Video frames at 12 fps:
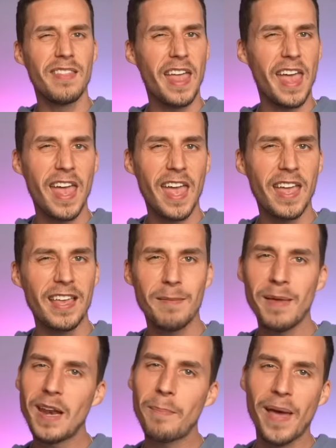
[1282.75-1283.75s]
Nah, he
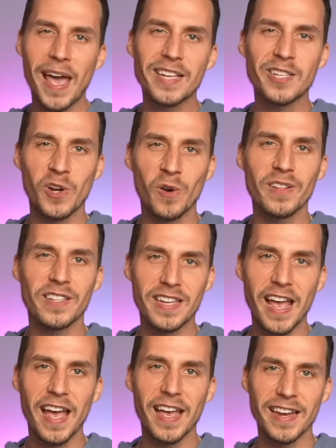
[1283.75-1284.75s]
made a pass at her
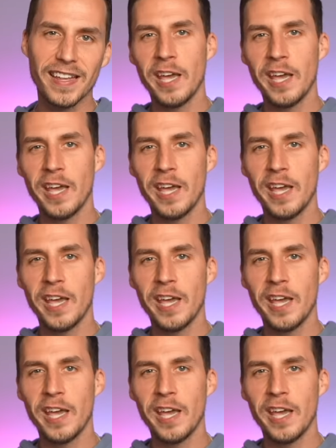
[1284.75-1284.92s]
instead.